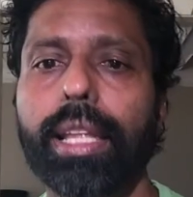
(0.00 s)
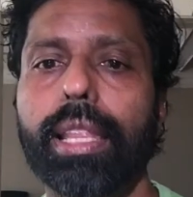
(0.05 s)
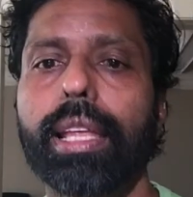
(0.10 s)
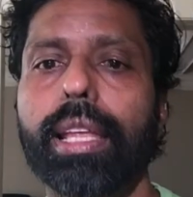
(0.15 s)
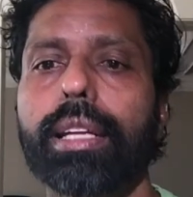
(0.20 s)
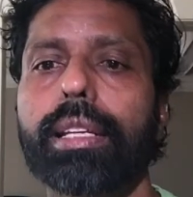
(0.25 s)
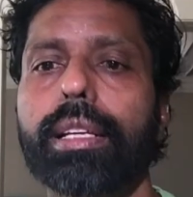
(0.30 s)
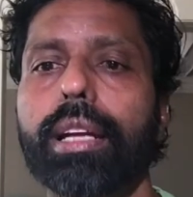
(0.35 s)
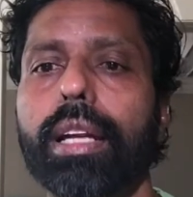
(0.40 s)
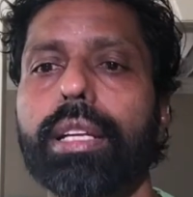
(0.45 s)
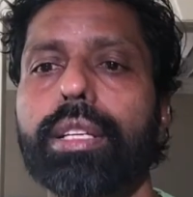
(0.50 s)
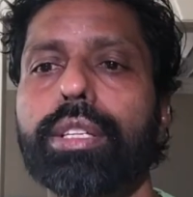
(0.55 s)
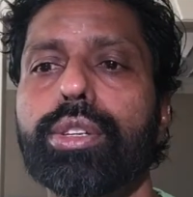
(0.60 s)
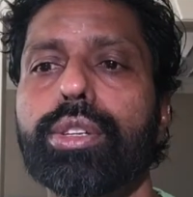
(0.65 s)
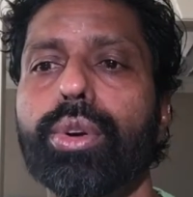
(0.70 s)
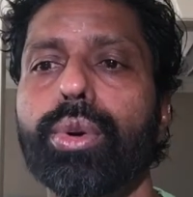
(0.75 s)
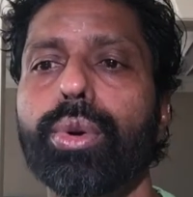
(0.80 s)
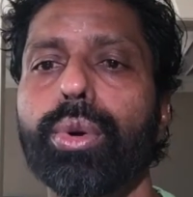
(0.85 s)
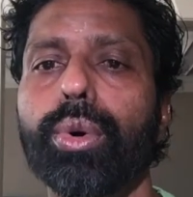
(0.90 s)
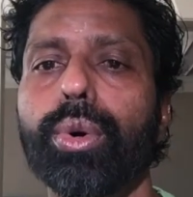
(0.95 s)
that
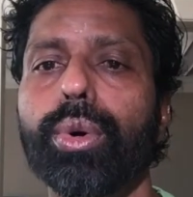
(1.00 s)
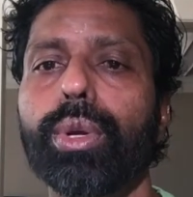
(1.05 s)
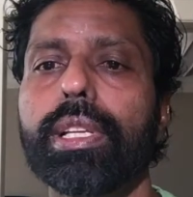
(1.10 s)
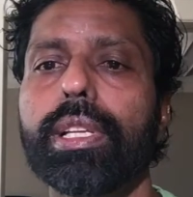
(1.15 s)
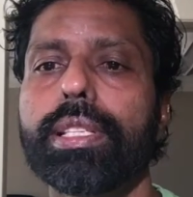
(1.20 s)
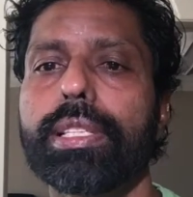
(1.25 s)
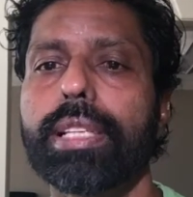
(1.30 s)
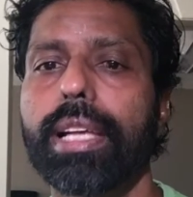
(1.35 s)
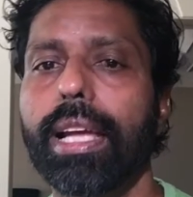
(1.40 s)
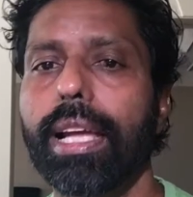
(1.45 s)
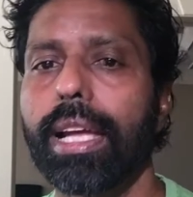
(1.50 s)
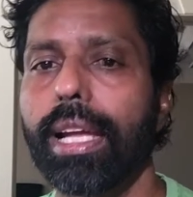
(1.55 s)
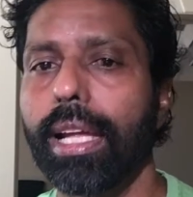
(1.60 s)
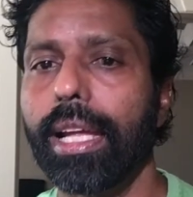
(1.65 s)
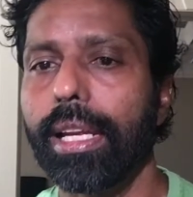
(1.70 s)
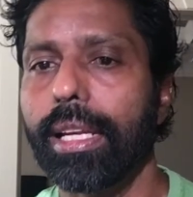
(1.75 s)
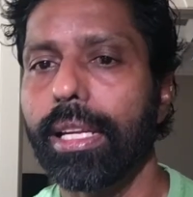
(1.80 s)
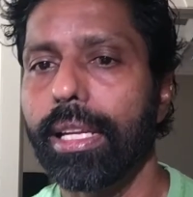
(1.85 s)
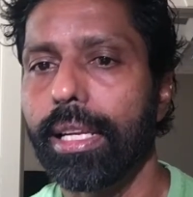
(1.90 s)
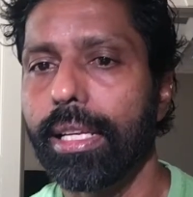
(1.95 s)
controls
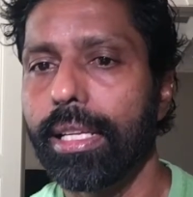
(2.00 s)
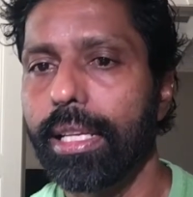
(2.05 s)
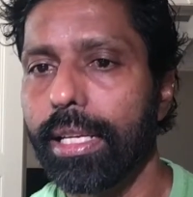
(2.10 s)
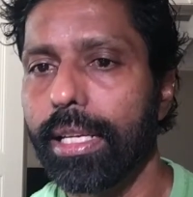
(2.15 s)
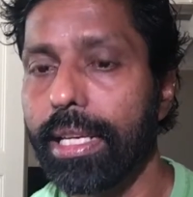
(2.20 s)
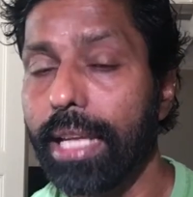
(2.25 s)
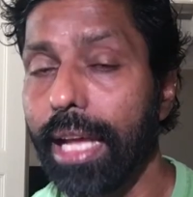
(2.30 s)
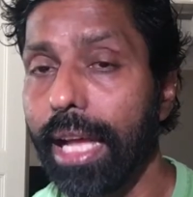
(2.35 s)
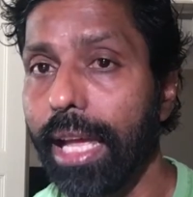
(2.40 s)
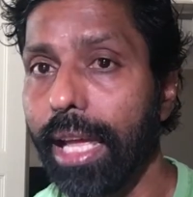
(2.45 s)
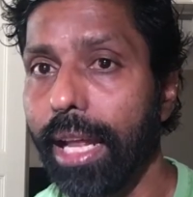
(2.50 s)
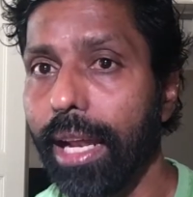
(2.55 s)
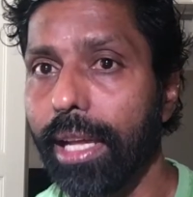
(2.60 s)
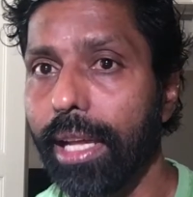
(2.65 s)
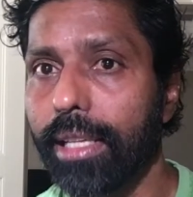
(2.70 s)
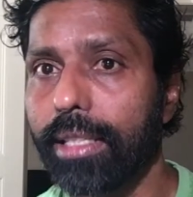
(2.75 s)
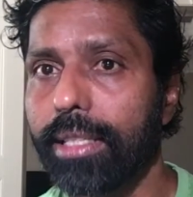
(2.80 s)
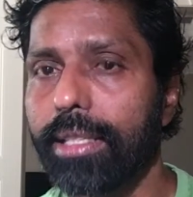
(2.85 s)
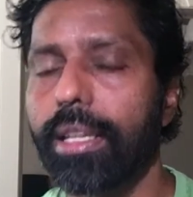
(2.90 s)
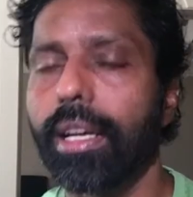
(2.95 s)
and
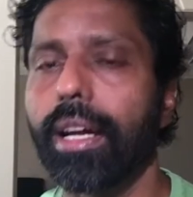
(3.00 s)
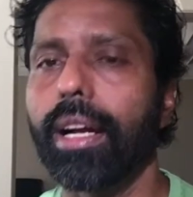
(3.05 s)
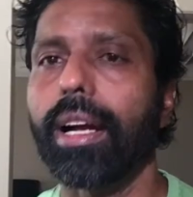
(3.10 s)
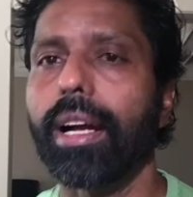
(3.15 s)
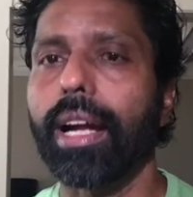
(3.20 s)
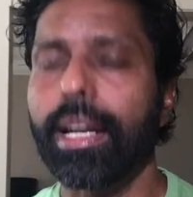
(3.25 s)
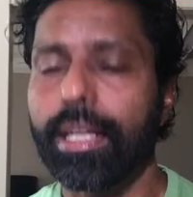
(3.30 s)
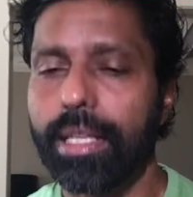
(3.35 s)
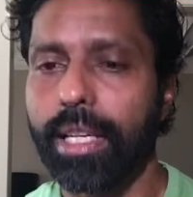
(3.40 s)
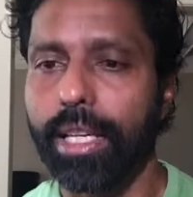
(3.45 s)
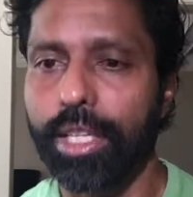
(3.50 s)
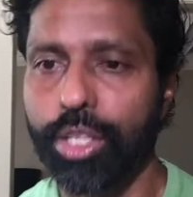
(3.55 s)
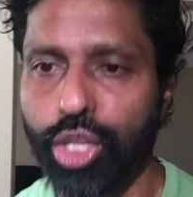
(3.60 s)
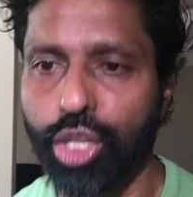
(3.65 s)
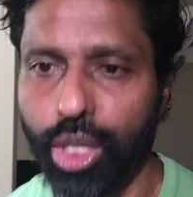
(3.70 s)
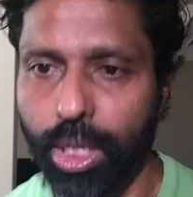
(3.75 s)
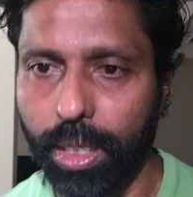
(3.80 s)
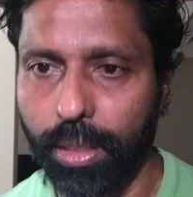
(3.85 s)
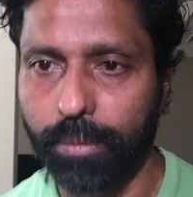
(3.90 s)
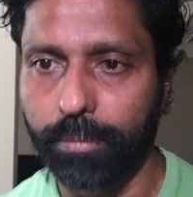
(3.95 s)
directs
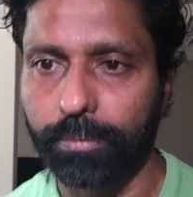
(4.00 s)
attention.